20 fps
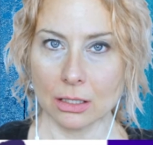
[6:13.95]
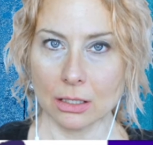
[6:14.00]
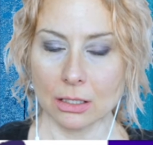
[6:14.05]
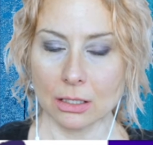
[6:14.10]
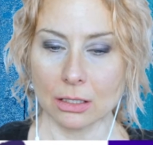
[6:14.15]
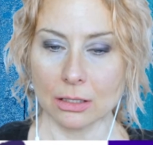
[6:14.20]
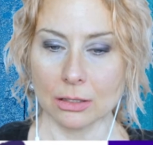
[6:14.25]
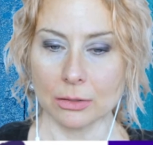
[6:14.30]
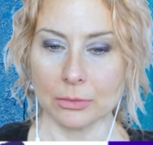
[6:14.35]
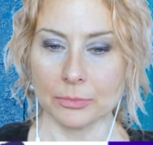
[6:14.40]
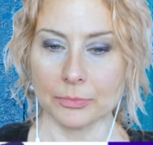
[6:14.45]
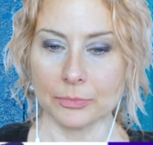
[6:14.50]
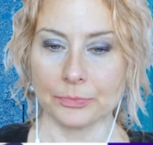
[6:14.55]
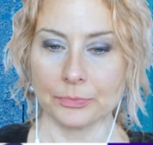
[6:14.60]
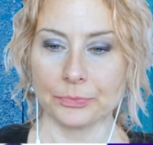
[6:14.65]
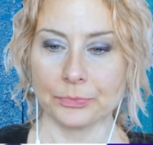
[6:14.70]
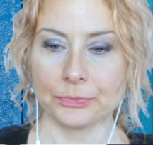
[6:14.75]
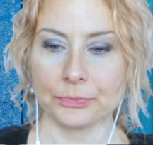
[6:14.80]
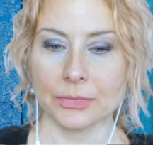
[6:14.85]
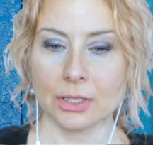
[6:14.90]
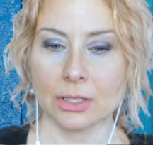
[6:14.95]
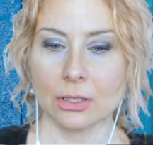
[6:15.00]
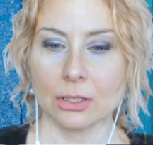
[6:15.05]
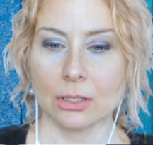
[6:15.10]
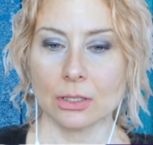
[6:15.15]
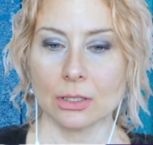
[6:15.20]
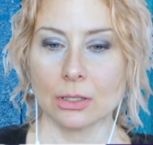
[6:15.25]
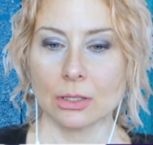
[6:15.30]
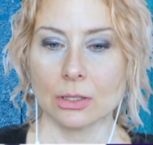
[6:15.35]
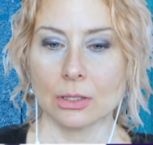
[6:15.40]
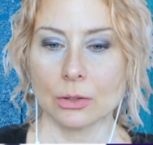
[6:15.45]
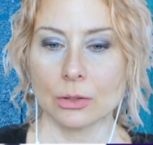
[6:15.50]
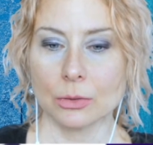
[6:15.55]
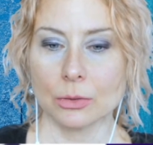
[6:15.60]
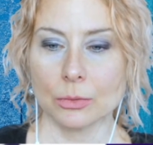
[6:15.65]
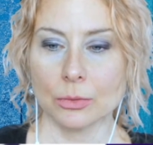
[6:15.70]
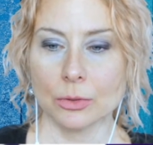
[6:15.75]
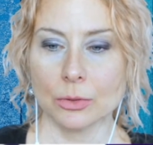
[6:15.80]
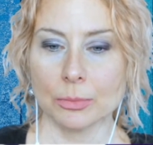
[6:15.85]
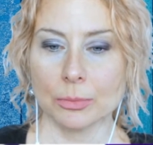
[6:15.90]

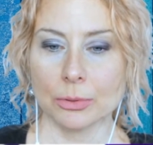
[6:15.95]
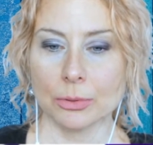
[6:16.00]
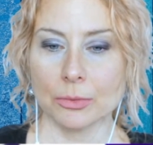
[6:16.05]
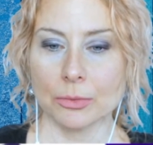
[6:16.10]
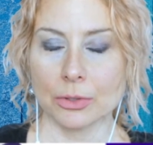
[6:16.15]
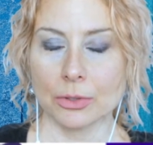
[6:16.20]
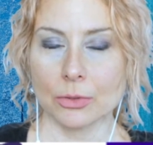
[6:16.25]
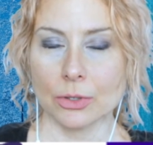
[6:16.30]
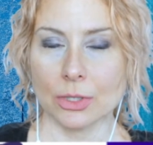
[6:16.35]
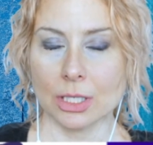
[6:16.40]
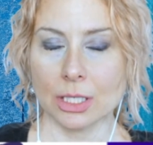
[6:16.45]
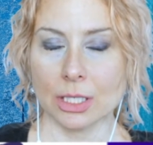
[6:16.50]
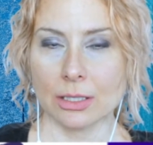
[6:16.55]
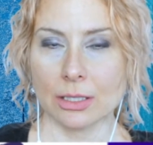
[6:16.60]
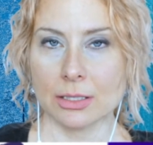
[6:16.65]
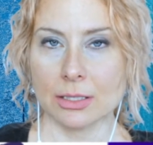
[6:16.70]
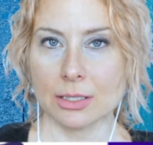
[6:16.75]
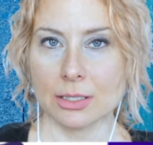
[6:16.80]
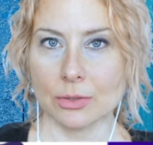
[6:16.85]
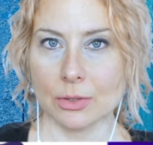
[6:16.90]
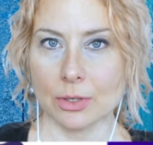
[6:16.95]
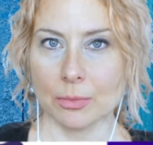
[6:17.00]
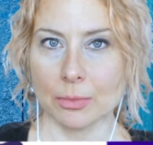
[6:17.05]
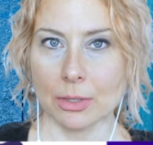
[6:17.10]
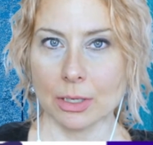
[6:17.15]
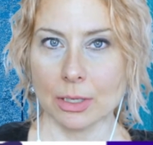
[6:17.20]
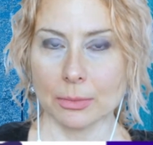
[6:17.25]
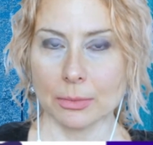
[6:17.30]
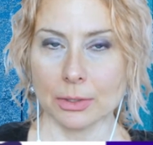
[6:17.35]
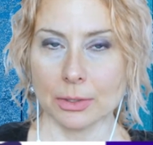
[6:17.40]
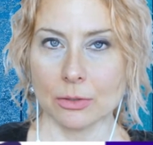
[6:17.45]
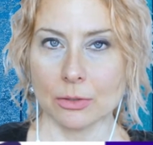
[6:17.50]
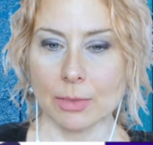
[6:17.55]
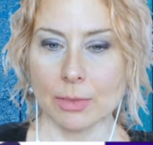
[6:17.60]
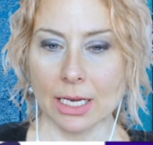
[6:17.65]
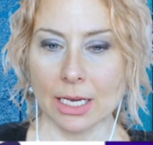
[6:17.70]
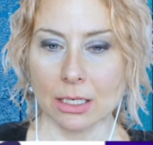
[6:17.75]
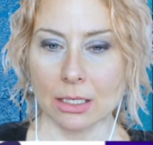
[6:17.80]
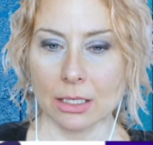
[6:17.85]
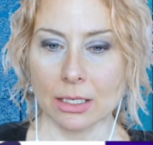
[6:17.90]
We're pre-recording this, so I'll probably go
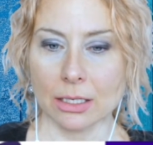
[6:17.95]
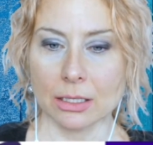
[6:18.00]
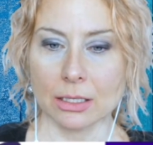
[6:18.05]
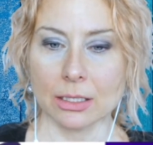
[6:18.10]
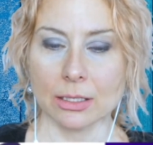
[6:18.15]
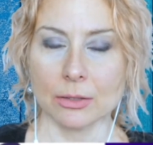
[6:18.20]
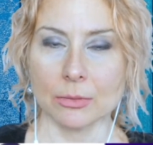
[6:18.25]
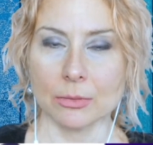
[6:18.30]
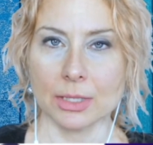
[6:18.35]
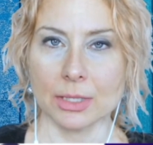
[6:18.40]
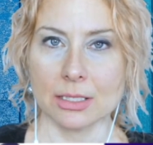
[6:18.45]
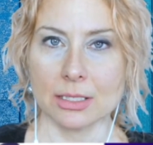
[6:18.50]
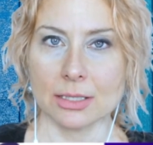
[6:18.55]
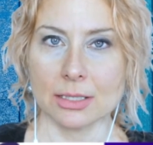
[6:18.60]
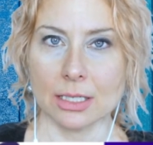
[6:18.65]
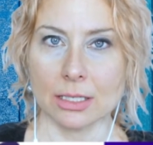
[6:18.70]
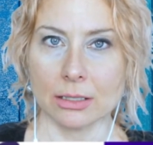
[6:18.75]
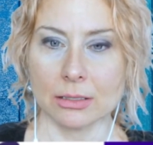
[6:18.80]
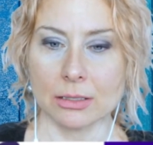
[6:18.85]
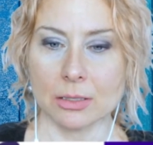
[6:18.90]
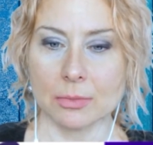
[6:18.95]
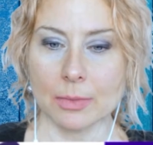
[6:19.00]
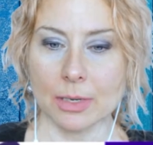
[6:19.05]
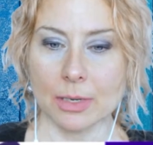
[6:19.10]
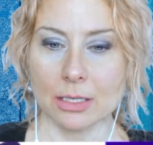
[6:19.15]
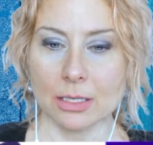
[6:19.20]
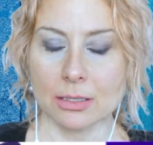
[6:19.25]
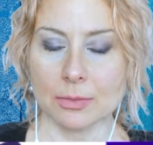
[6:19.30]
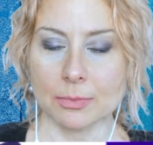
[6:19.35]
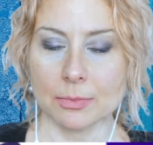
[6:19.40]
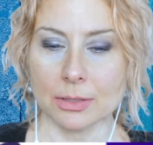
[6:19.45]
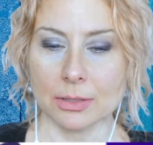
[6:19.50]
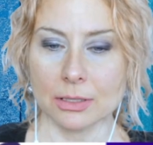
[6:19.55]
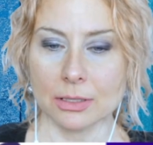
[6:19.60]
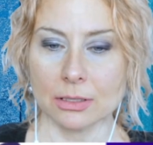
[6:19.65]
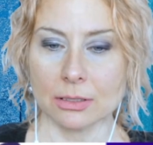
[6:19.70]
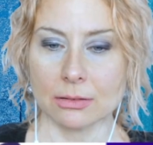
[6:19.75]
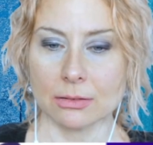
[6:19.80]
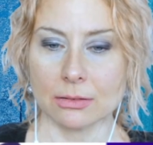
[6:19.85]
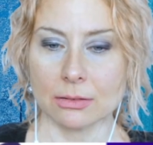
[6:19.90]
back and edit out my silent spots,
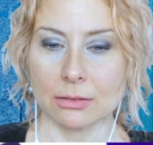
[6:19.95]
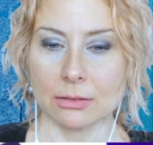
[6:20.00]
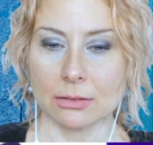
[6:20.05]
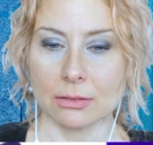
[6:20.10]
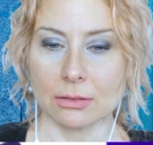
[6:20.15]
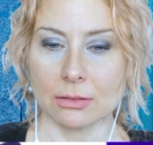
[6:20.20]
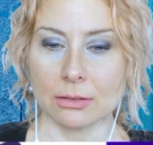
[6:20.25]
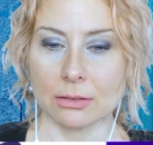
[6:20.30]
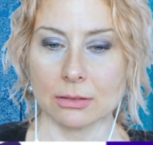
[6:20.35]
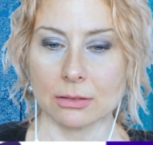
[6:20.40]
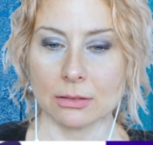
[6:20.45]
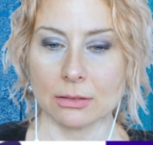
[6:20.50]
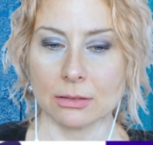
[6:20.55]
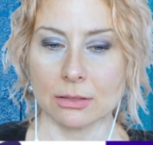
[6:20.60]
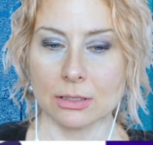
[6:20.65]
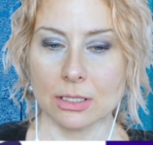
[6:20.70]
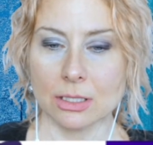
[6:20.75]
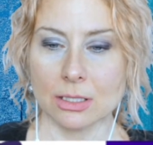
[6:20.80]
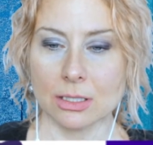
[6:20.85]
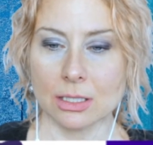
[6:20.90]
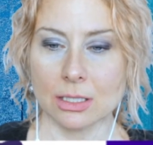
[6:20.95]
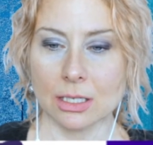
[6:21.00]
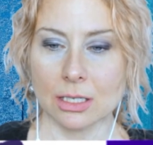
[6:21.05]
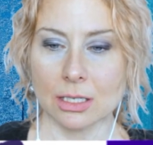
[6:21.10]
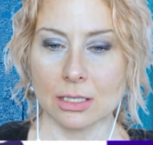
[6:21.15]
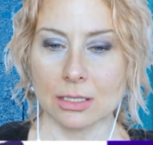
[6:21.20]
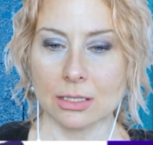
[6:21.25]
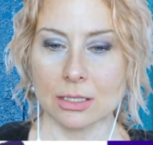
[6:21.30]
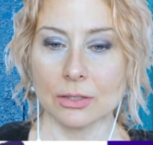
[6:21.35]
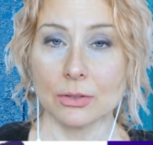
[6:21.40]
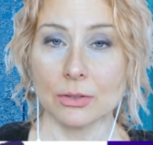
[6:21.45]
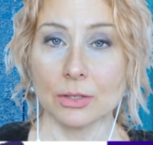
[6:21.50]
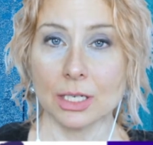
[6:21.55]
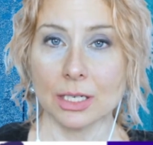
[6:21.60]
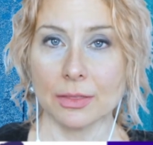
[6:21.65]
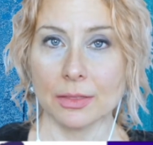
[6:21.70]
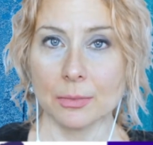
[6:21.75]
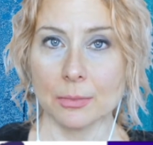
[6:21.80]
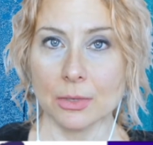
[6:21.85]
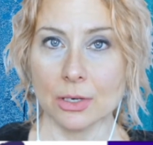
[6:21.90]
but just in case I don't
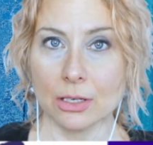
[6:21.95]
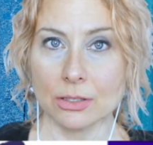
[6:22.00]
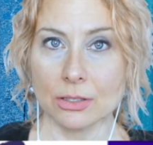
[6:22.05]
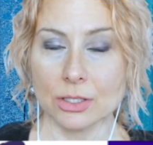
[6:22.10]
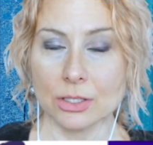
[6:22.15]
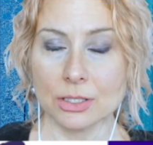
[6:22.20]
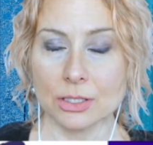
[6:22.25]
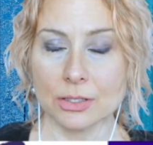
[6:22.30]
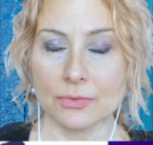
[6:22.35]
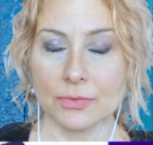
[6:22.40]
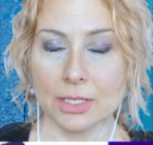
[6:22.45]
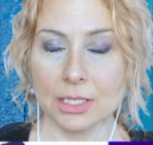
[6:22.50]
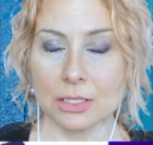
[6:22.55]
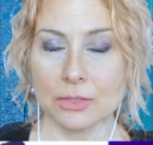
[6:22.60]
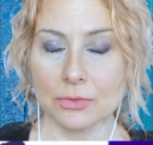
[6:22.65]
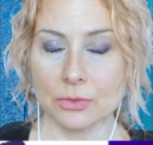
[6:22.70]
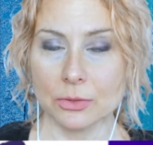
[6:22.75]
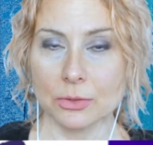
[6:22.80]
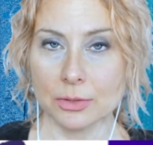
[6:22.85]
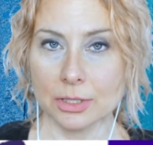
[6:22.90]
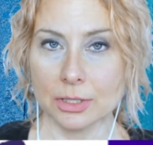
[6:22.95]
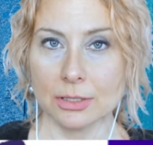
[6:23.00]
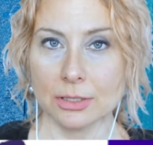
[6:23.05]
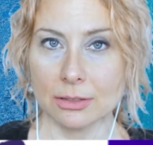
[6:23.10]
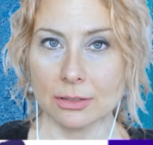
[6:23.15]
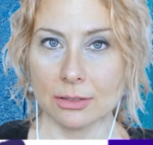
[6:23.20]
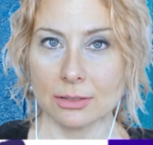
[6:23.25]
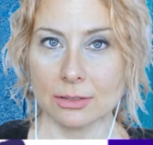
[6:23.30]
get them all, just fast forward.